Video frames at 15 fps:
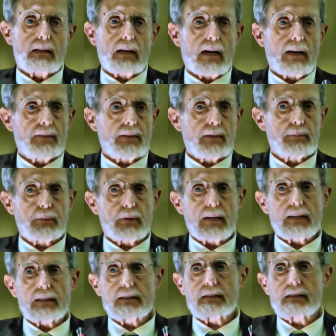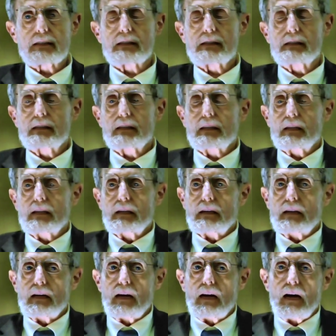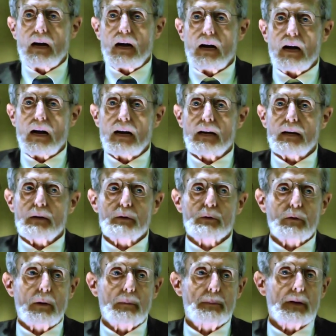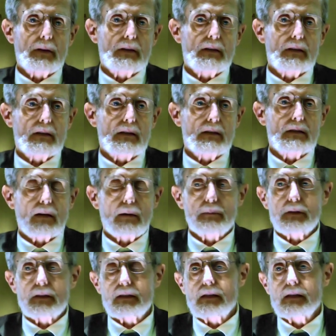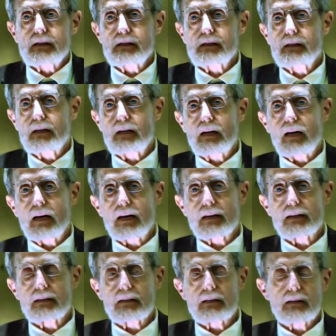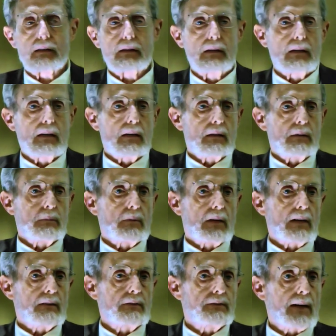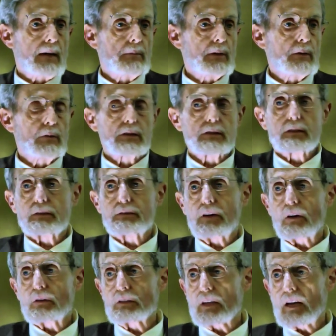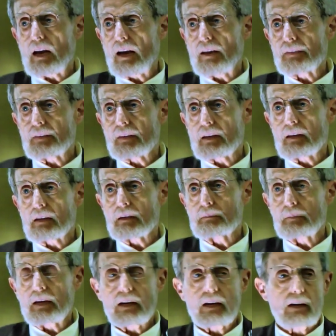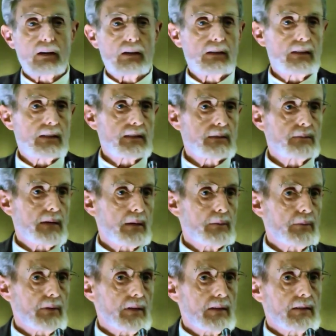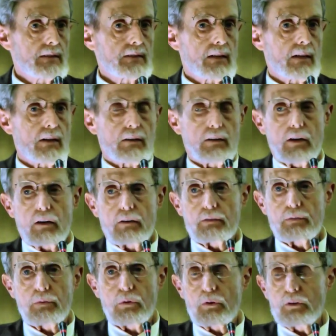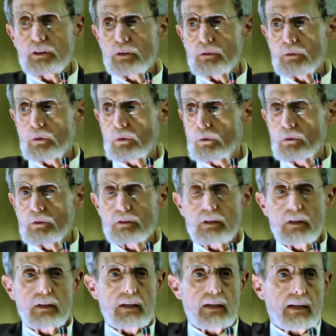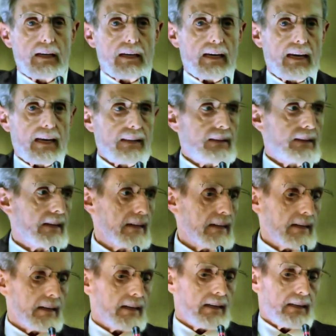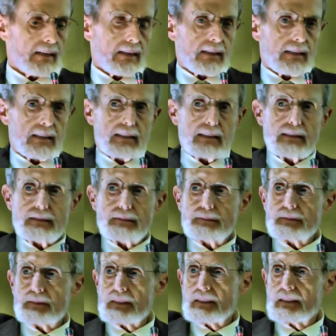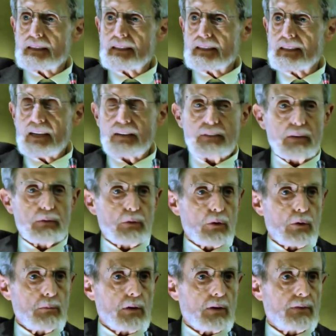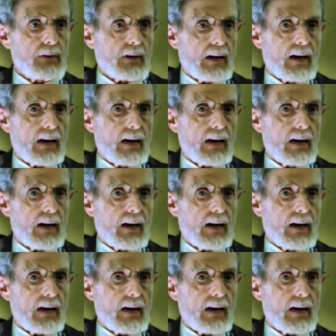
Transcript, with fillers: Catholic priest. I grew up in Dublin and uh, my family was devout Catholic. My earliest memories are four year old in the living room of our